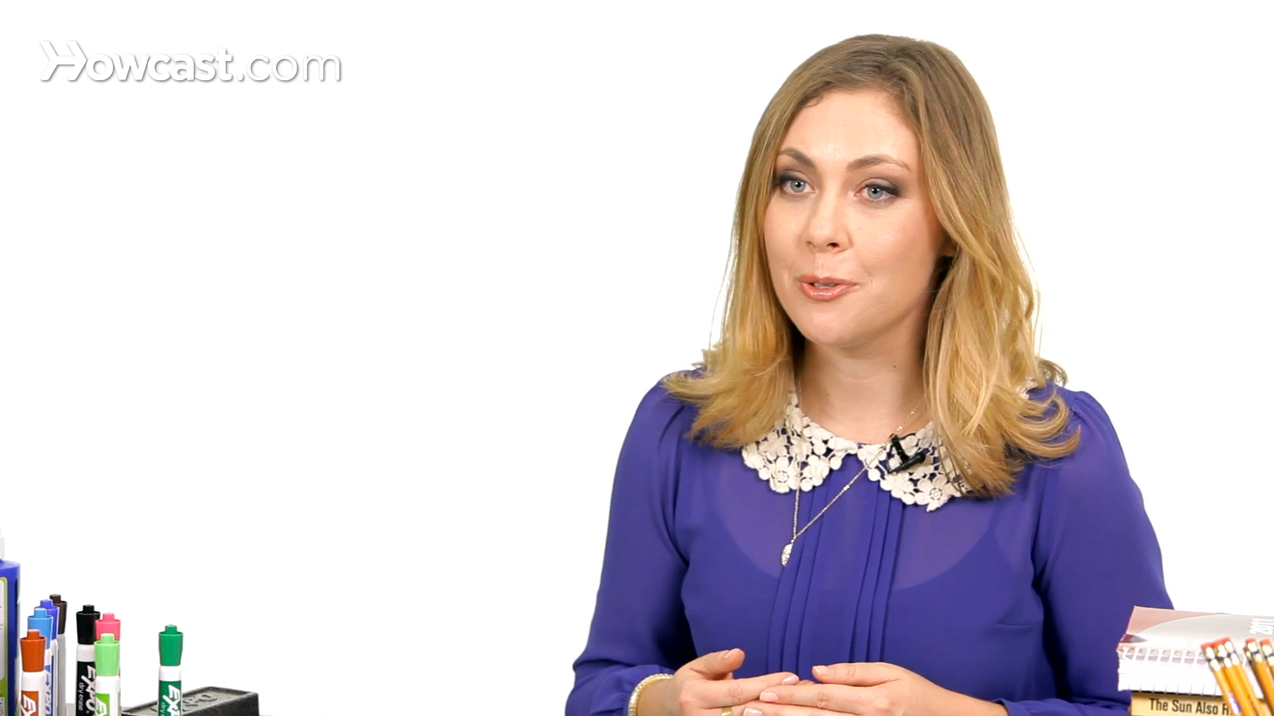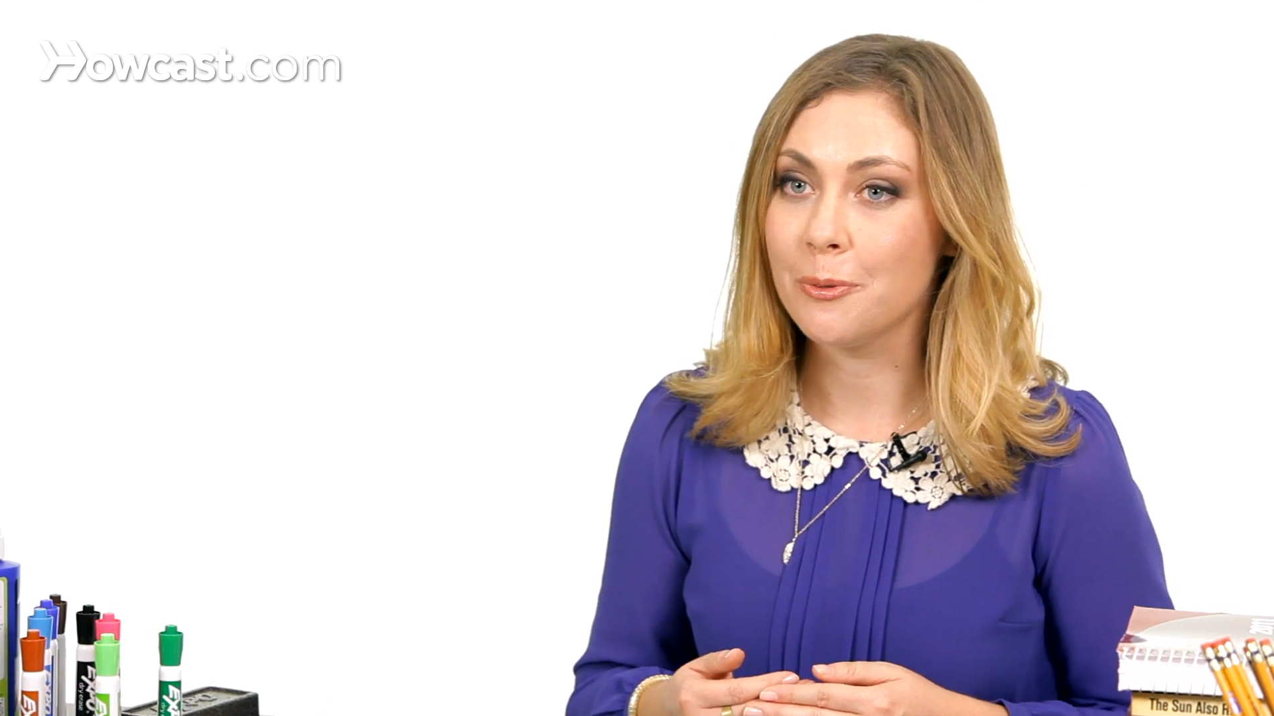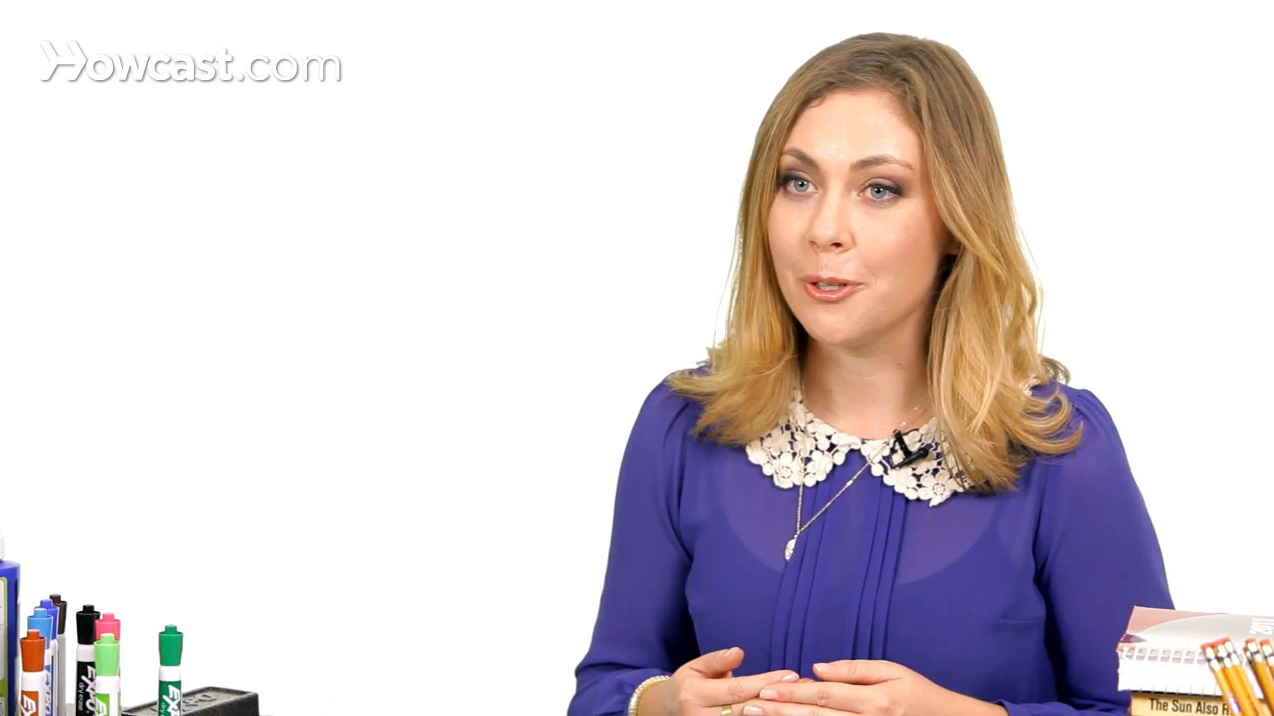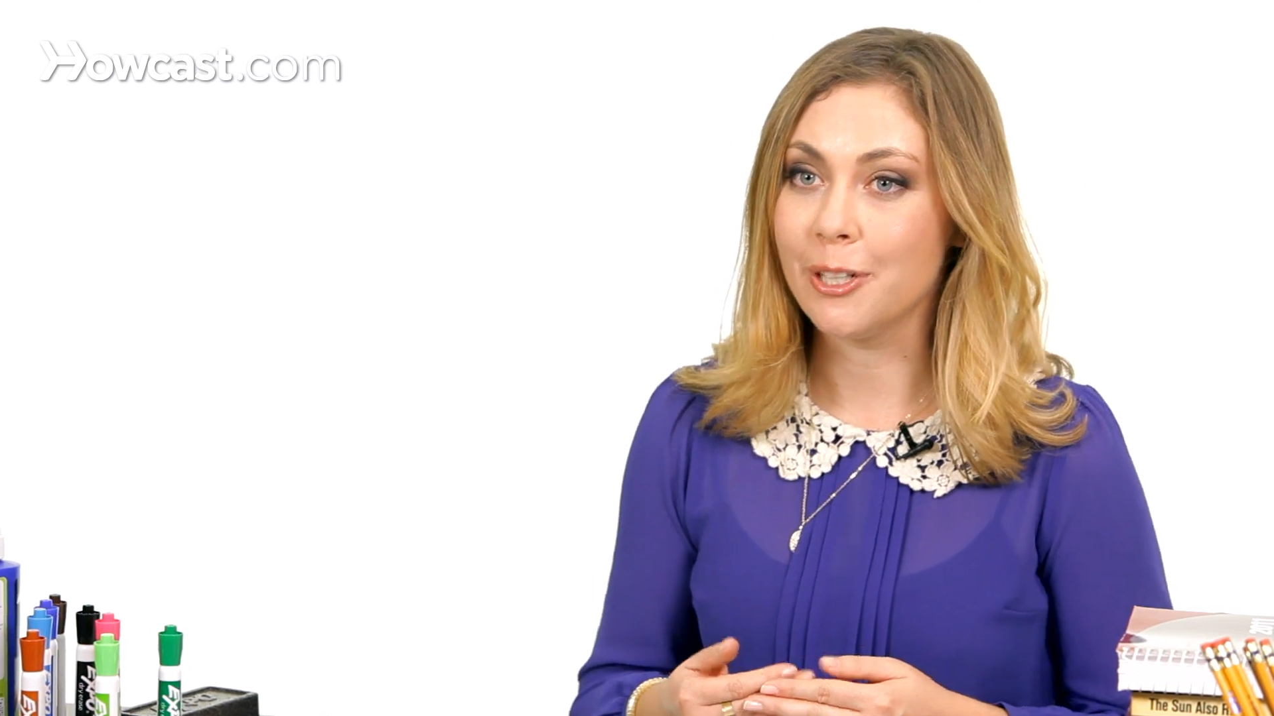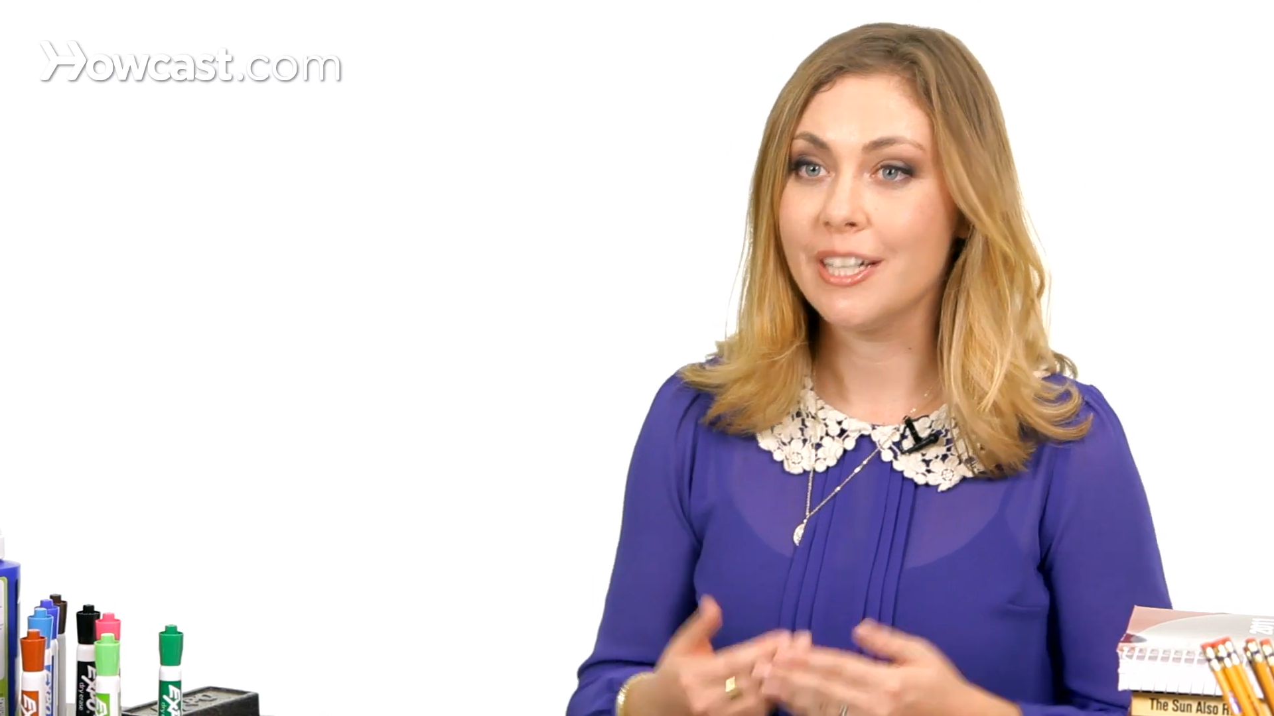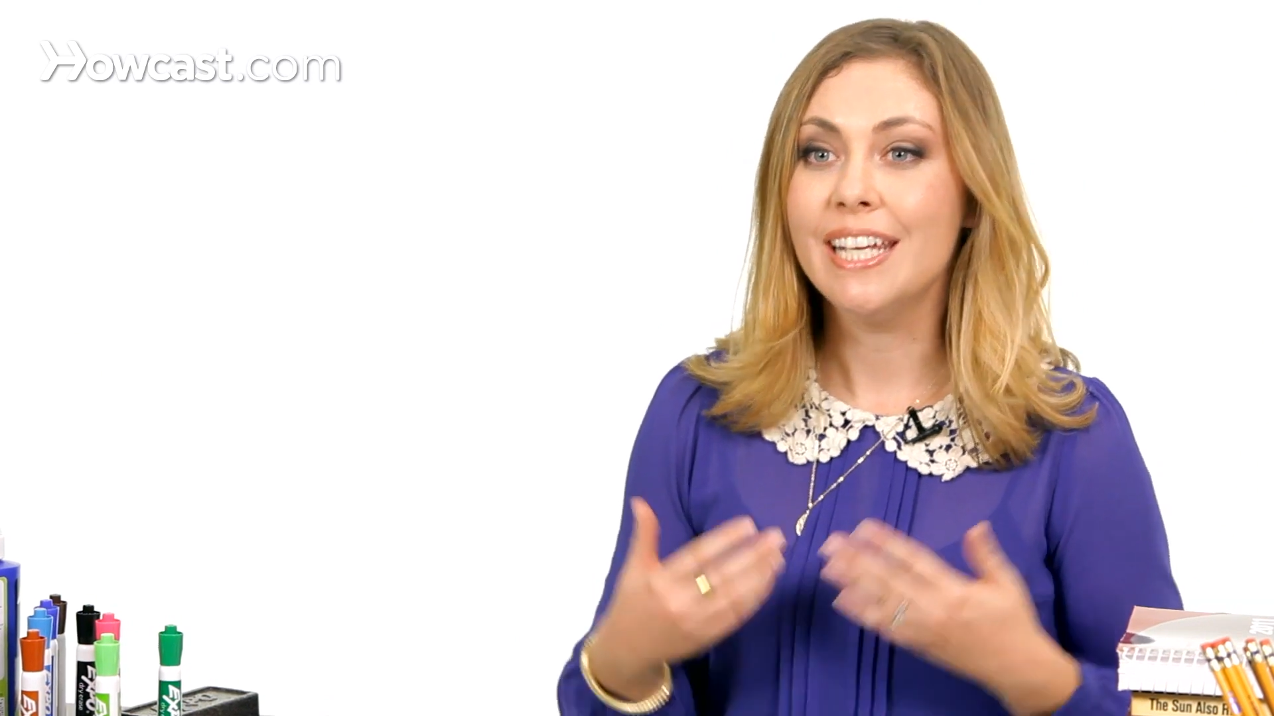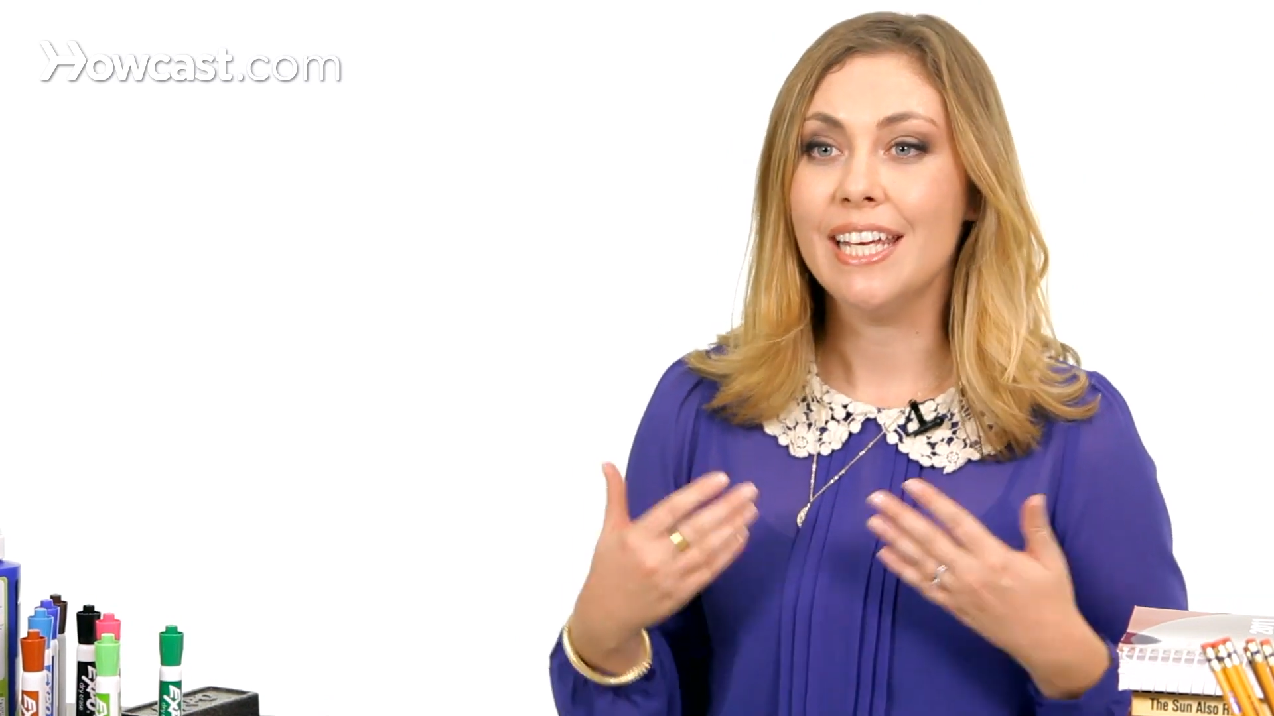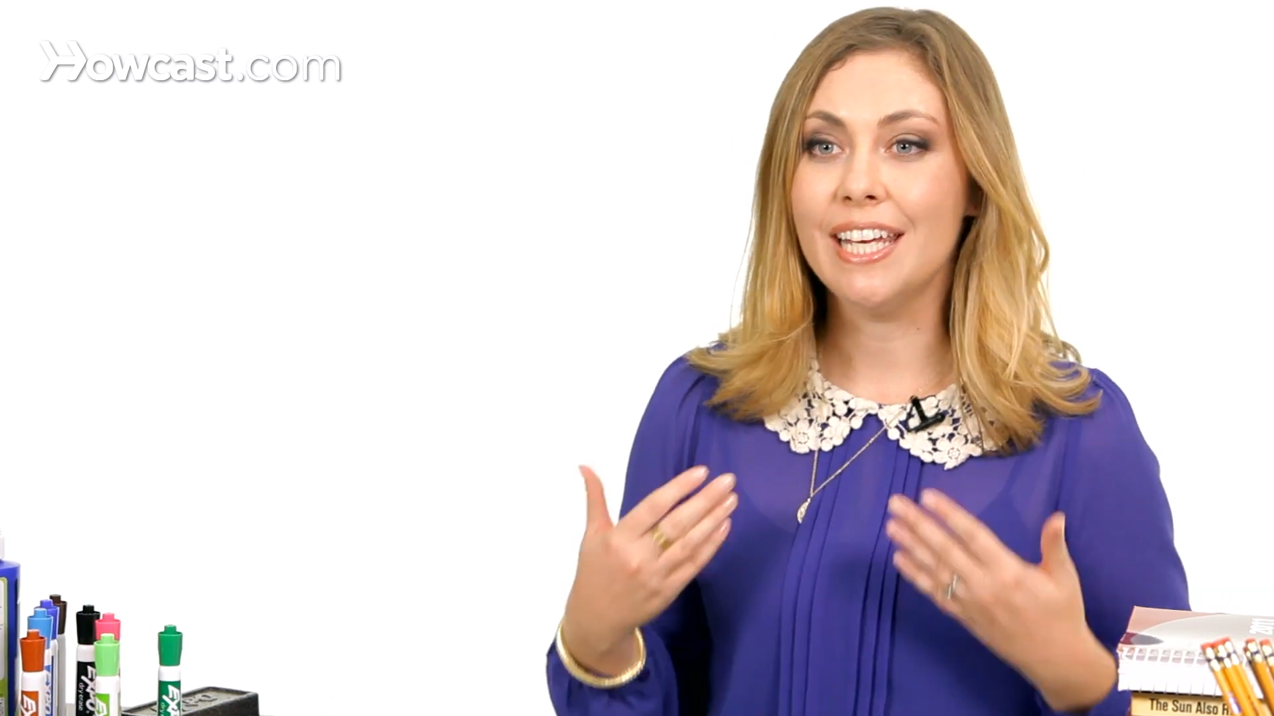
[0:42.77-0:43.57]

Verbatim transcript: the word